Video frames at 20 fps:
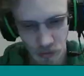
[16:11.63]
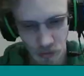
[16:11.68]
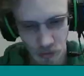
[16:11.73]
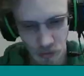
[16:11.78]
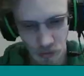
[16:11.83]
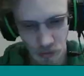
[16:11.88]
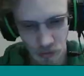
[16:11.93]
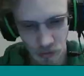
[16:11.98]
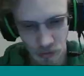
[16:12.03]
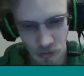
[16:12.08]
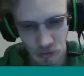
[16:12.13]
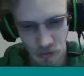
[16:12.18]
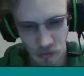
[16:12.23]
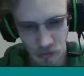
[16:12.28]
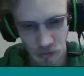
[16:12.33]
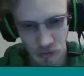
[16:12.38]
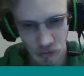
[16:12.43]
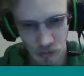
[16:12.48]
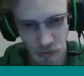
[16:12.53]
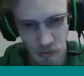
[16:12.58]

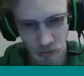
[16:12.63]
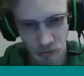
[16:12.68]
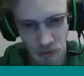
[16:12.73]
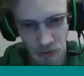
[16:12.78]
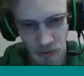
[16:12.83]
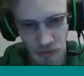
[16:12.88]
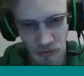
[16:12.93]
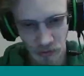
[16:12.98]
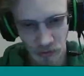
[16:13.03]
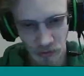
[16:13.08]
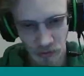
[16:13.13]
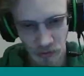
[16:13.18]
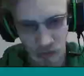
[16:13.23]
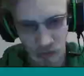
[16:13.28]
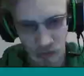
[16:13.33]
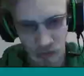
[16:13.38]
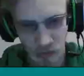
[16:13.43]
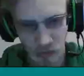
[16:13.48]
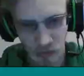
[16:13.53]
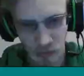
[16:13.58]
is basically at the
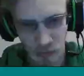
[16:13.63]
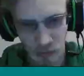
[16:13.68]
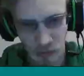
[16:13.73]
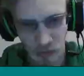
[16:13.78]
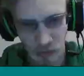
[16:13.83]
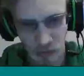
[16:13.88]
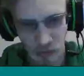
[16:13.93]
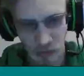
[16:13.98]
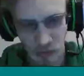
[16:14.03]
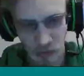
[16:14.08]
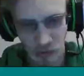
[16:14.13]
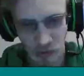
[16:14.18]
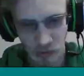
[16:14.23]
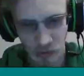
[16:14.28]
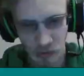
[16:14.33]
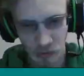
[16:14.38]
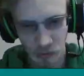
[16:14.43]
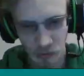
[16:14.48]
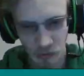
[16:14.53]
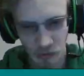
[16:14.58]
end that we got this
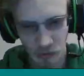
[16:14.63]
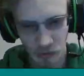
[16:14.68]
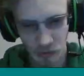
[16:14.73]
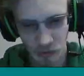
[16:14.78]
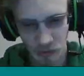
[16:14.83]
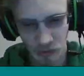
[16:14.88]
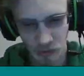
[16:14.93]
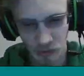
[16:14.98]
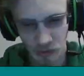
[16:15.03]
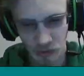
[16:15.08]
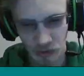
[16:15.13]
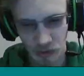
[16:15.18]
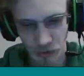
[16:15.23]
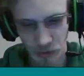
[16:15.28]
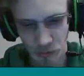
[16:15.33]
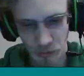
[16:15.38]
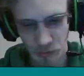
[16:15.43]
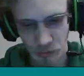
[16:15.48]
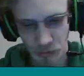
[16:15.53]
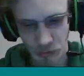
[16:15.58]
shot, which is the
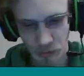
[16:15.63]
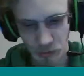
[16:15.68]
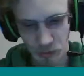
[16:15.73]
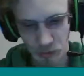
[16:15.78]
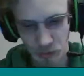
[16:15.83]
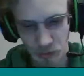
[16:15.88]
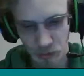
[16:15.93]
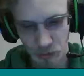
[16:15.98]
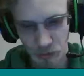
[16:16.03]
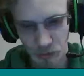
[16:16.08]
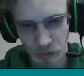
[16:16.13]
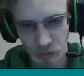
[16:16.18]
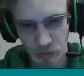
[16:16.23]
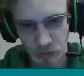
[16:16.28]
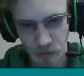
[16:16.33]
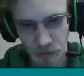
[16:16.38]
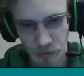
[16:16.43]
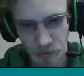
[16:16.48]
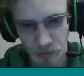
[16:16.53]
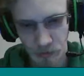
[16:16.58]
same.
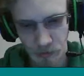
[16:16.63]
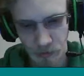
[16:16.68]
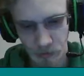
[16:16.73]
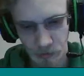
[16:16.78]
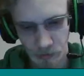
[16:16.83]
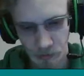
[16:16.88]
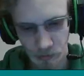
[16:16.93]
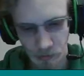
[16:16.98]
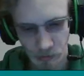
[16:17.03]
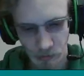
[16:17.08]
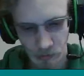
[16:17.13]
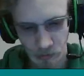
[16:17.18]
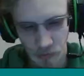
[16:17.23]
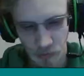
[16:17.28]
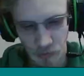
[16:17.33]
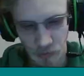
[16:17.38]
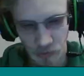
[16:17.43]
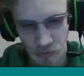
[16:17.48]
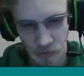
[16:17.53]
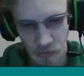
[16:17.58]
And
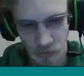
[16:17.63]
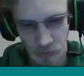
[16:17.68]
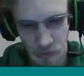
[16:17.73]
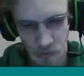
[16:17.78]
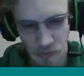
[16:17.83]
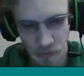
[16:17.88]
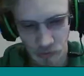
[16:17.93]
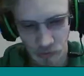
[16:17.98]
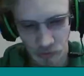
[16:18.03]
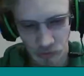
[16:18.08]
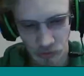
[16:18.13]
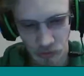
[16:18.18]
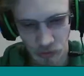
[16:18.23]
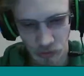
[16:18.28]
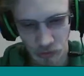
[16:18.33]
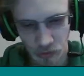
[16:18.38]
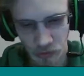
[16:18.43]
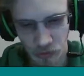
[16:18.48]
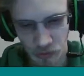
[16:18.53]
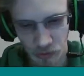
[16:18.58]
then this shot, the
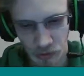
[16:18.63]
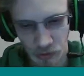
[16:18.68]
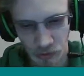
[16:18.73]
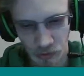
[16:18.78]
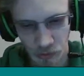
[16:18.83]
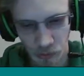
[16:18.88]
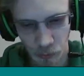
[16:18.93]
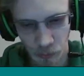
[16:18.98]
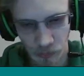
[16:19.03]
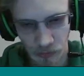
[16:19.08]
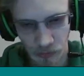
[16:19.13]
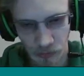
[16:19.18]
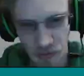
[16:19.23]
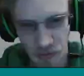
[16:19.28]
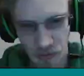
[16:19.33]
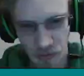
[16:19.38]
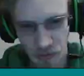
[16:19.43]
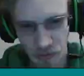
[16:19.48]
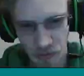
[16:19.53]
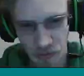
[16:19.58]
third shot, is when it
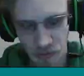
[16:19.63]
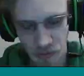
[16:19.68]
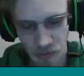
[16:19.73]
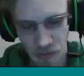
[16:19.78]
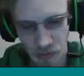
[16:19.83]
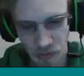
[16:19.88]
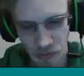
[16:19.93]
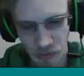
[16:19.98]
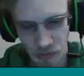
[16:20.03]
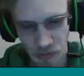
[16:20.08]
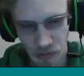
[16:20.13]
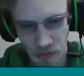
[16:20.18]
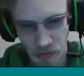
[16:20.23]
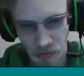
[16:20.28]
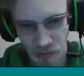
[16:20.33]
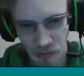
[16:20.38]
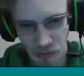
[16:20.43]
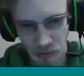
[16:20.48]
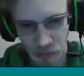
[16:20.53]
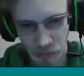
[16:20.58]
gets
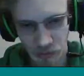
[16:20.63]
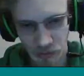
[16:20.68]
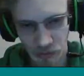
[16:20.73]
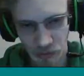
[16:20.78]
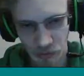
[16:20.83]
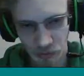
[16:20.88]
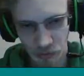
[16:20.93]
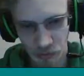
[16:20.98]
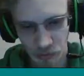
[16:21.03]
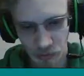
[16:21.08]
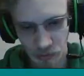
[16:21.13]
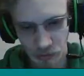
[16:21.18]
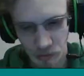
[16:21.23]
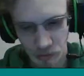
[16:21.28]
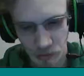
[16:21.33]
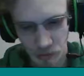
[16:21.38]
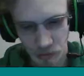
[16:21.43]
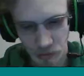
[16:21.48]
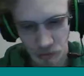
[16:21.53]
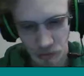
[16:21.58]
a little bit different,
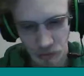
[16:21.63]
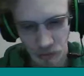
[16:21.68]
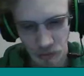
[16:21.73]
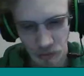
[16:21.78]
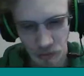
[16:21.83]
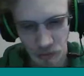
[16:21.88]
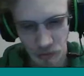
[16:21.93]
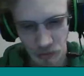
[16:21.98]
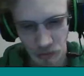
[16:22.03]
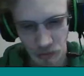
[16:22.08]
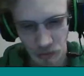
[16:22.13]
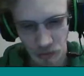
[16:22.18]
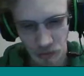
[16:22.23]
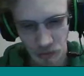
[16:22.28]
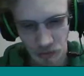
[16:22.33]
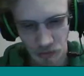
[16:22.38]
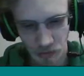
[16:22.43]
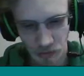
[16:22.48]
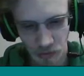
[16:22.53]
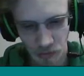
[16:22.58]

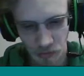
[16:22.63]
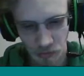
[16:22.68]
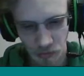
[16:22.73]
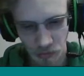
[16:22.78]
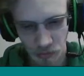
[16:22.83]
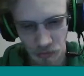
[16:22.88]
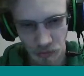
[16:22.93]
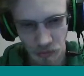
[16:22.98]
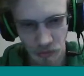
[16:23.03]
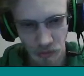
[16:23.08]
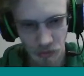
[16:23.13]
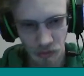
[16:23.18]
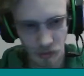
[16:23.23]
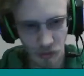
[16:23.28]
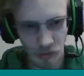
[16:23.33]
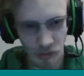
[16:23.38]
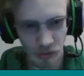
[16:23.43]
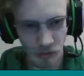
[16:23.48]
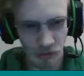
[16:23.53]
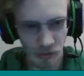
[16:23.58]
because then
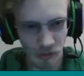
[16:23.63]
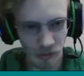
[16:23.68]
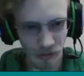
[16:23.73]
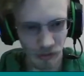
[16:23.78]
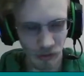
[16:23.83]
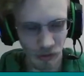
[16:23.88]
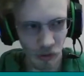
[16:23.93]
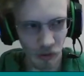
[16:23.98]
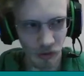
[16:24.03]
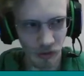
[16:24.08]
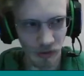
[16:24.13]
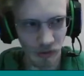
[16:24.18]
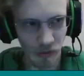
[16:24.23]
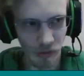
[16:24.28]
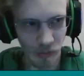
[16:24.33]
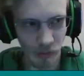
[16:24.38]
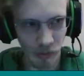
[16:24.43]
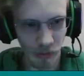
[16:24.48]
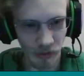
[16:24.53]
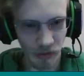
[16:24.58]
the hooded
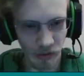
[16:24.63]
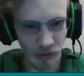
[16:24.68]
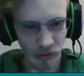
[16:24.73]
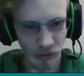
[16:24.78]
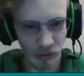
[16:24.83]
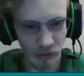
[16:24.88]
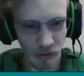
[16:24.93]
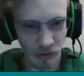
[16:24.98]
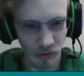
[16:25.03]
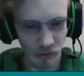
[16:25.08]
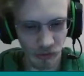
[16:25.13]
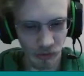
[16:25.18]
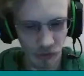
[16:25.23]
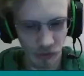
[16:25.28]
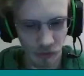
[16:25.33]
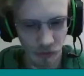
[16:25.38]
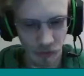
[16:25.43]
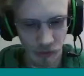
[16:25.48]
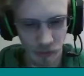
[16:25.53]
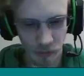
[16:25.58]
pony is
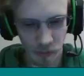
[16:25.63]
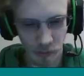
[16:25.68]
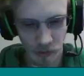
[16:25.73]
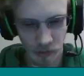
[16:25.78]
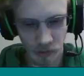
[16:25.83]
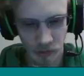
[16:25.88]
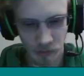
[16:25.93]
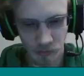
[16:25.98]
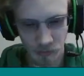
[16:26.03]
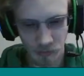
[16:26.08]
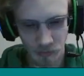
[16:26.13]
called Vesper,